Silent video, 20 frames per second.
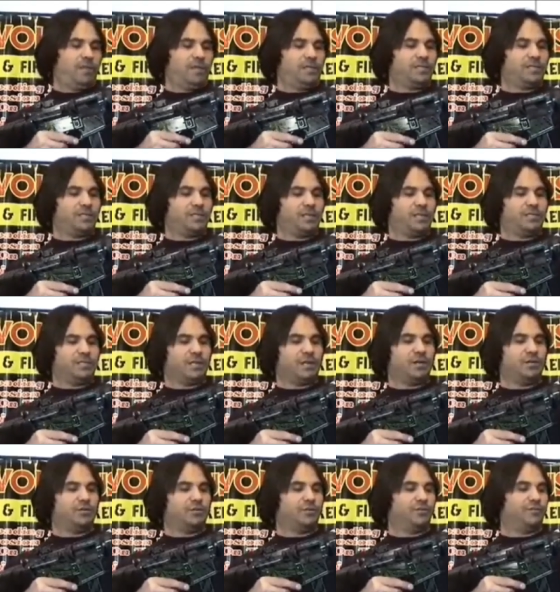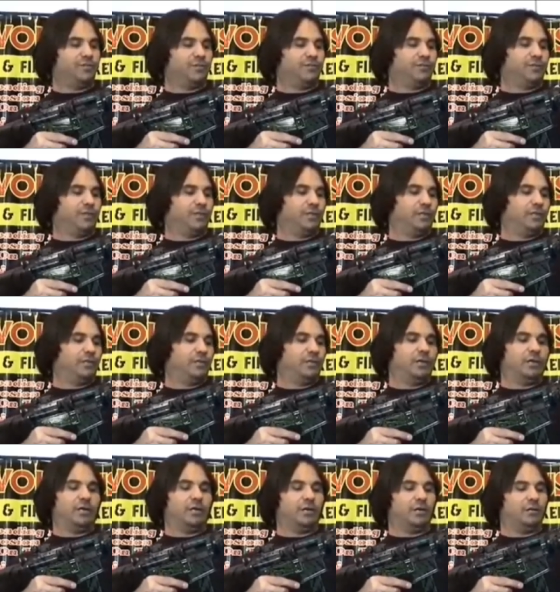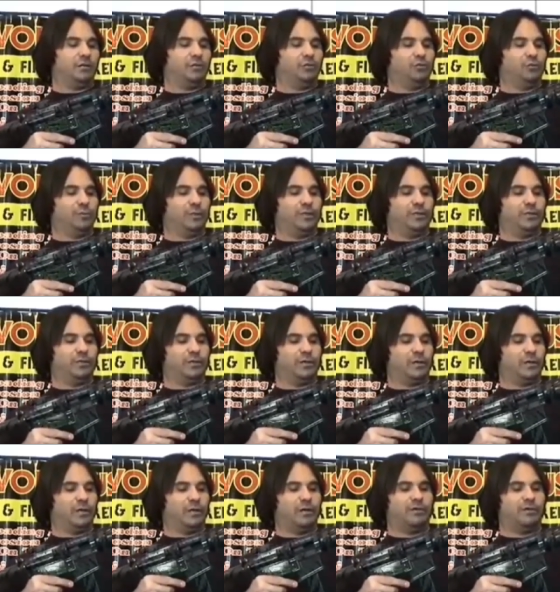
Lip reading: This is 150 lumen